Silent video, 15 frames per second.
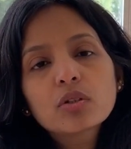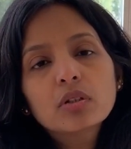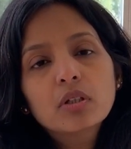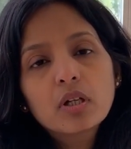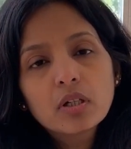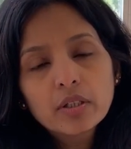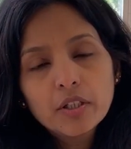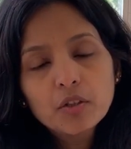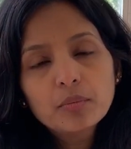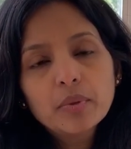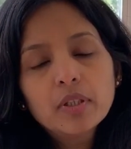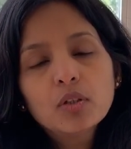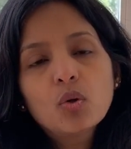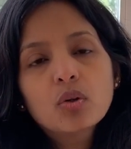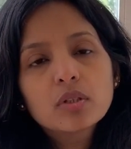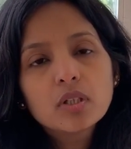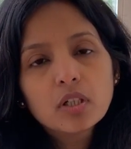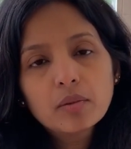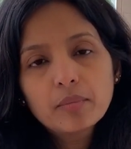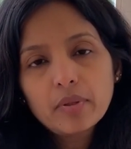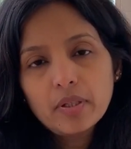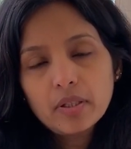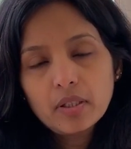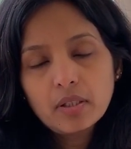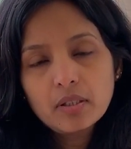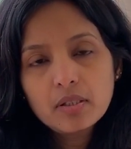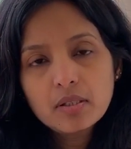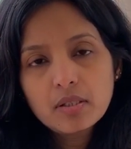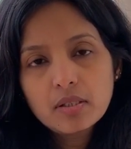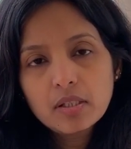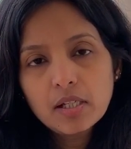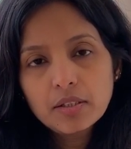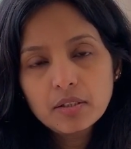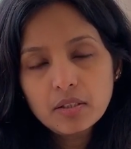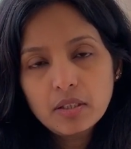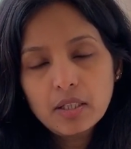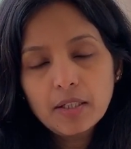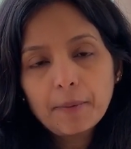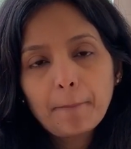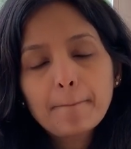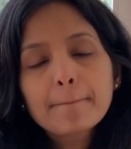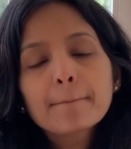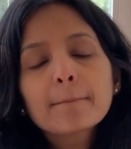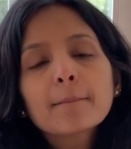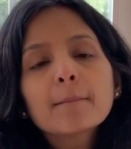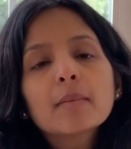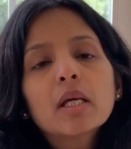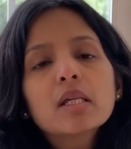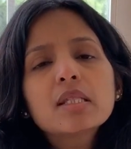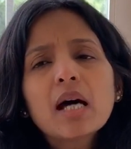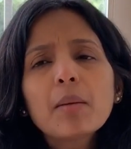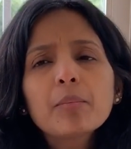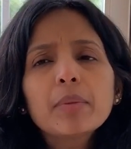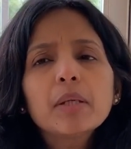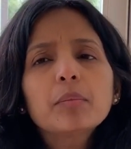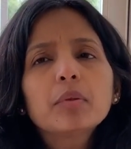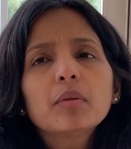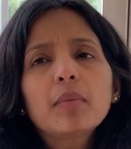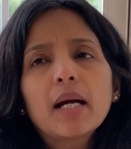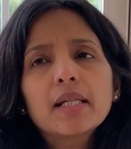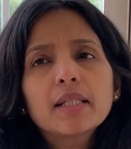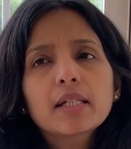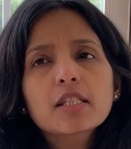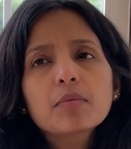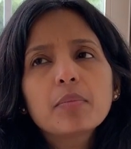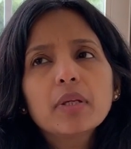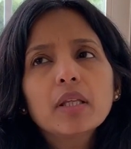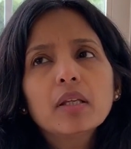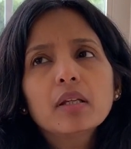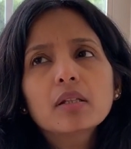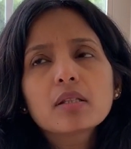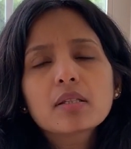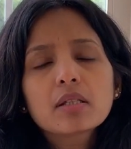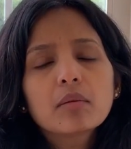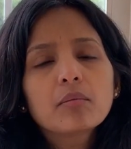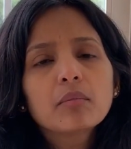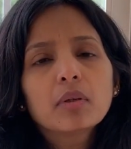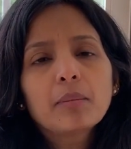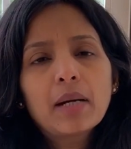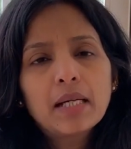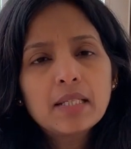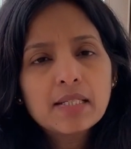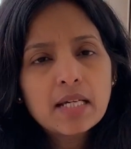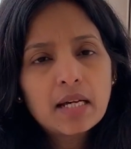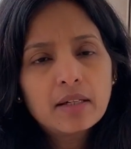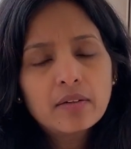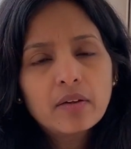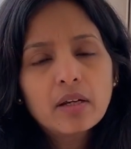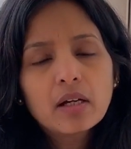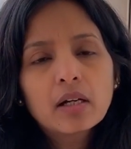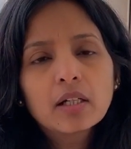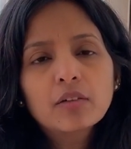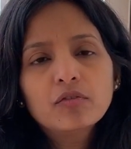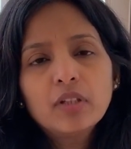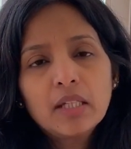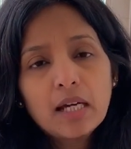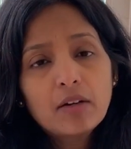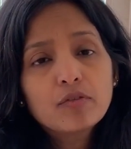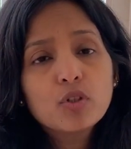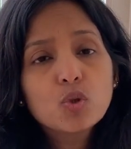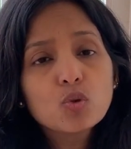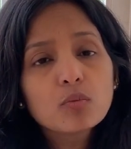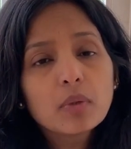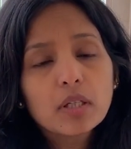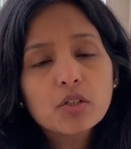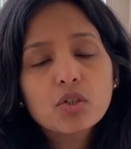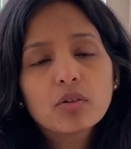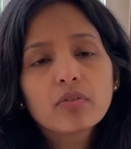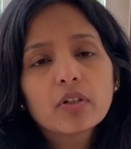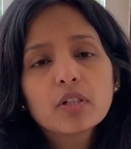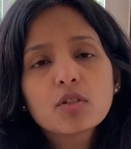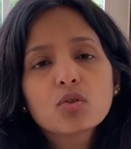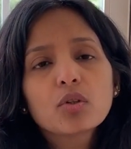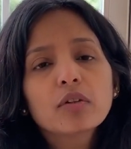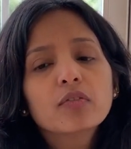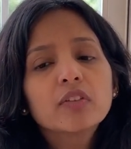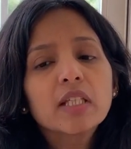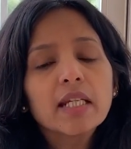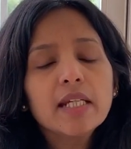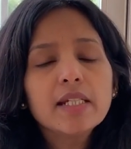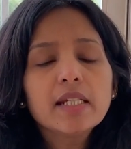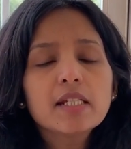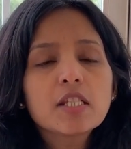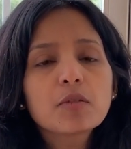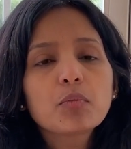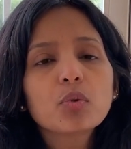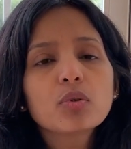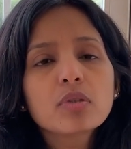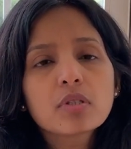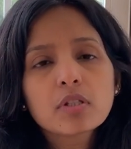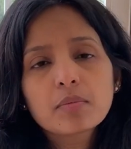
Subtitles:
curcumin or turmeric is the other thing. Some people might experience some mild diarrhea if they have too much of it. So if 3 teaspoons is